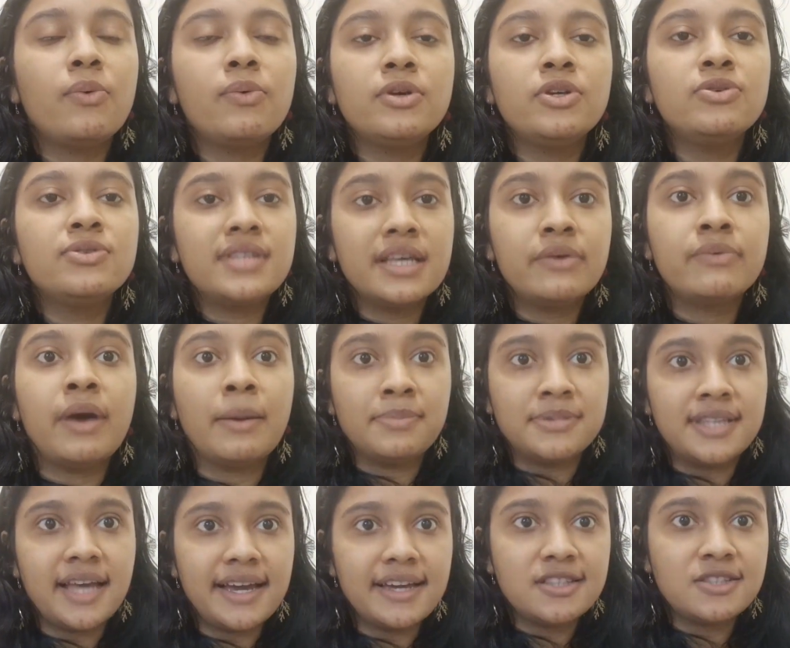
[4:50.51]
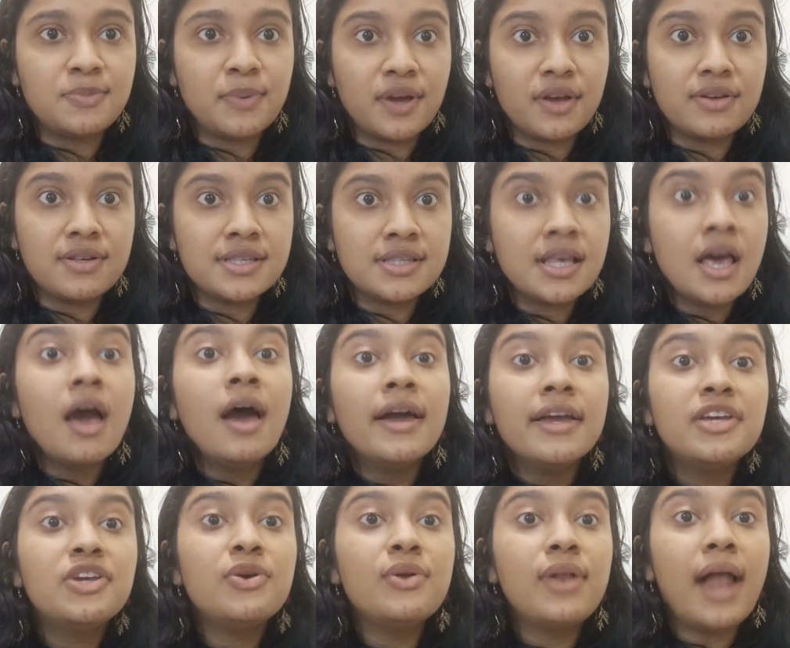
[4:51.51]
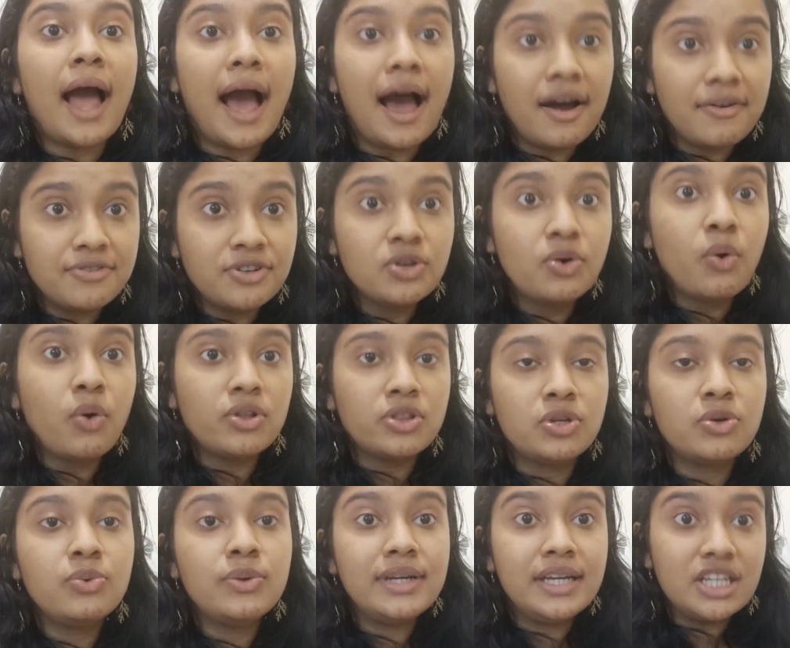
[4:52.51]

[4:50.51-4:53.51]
using websites, because you'll have to go through